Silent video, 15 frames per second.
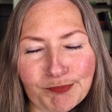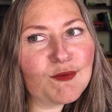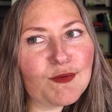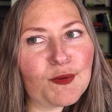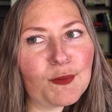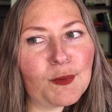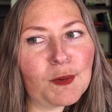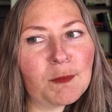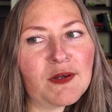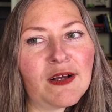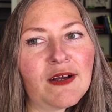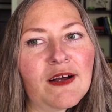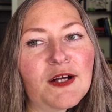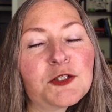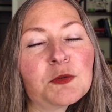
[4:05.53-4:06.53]
So I'm
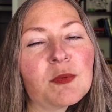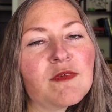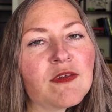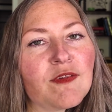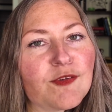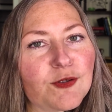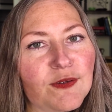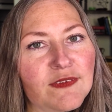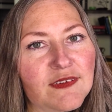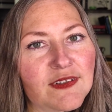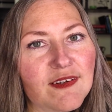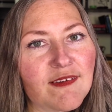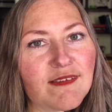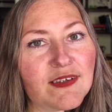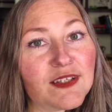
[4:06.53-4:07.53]
not 100% certain that
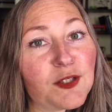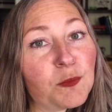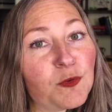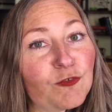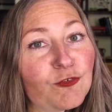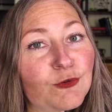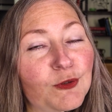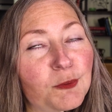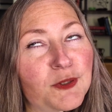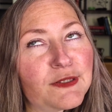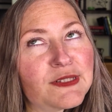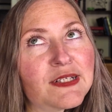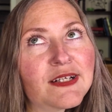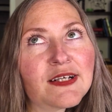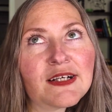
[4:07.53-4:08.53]
it's going to move forward,